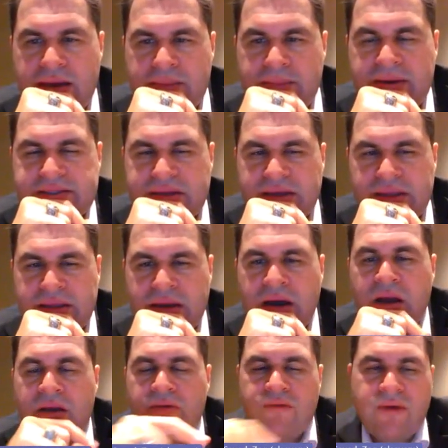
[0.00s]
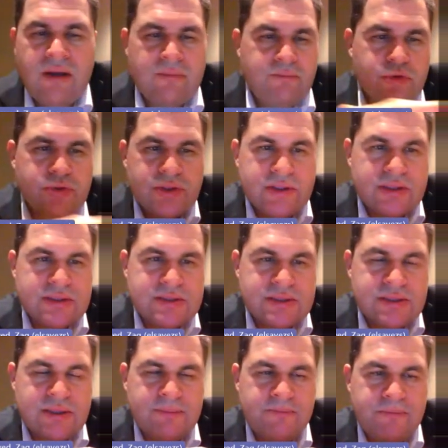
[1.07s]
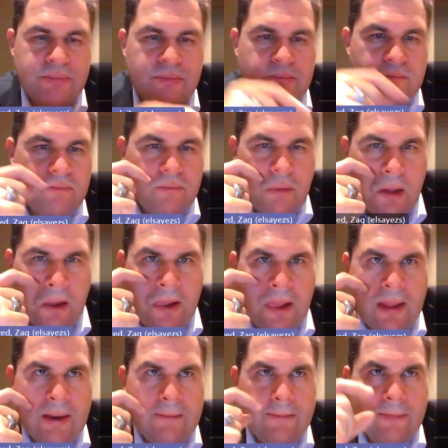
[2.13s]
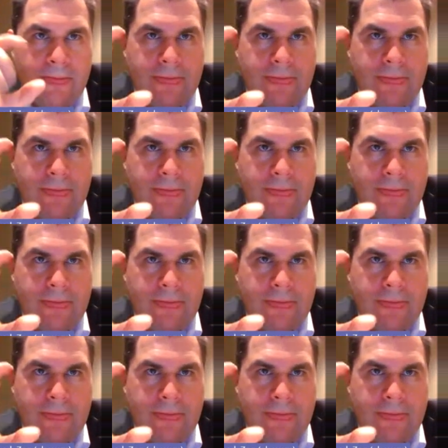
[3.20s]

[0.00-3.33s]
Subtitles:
Mexican Gulf and put it in the uh,